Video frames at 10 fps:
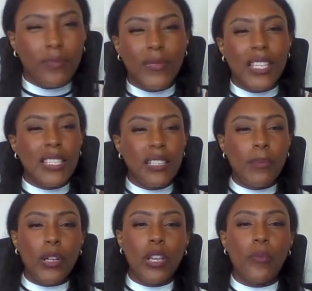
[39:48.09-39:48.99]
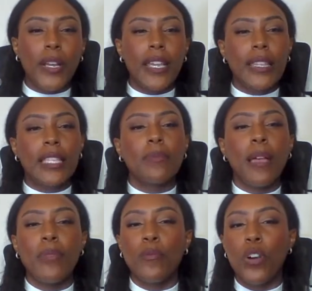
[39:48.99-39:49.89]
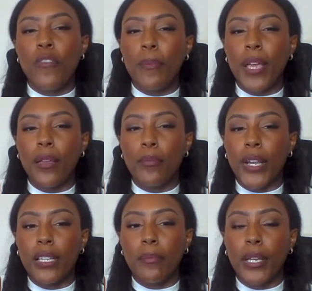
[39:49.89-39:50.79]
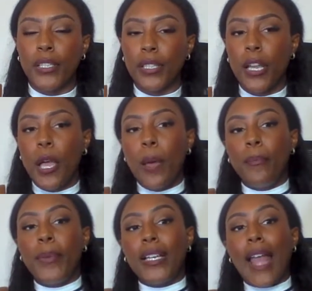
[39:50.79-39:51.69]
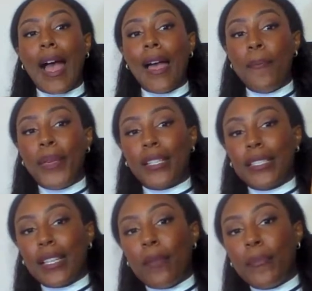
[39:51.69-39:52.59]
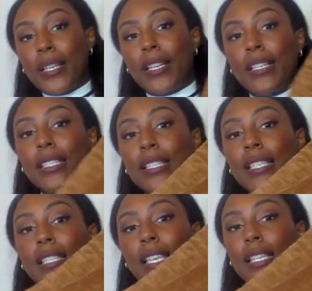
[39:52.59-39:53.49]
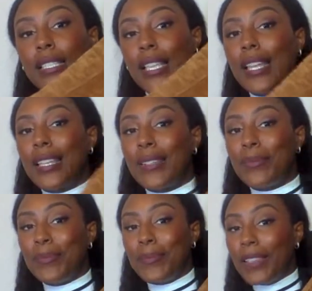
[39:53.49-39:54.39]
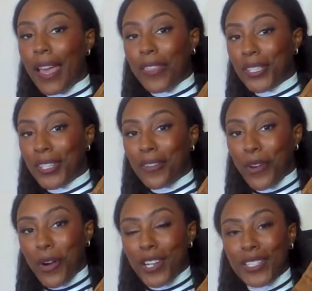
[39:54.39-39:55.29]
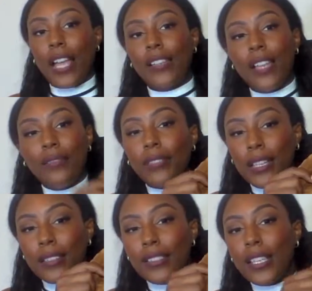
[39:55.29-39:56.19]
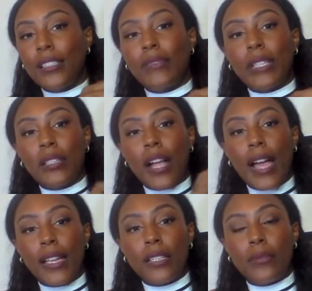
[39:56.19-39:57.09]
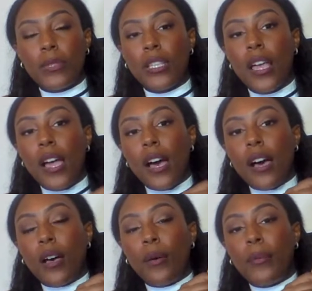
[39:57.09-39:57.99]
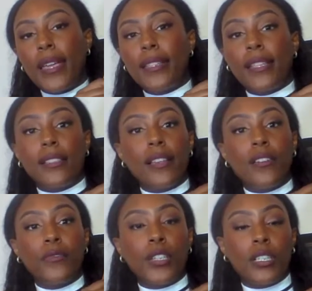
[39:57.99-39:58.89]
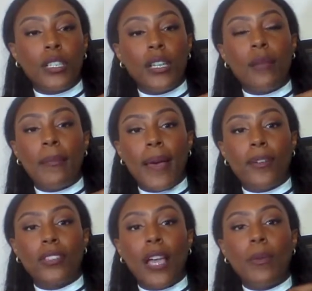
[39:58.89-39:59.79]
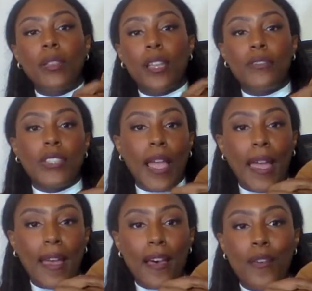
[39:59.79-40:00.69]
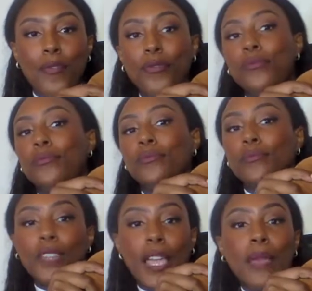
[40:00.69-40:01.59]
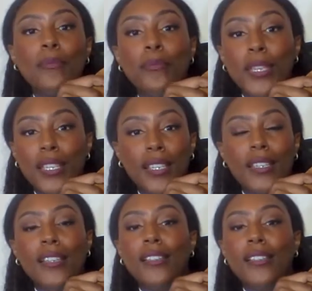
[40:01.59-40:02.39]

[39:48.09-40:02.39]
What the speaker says: is it a BOLO brand? This might be more of a bread and butter, but I picked it up because this is leather, of course. I love leathers. I love leather items. And they sell for good amounts. I would love to have a big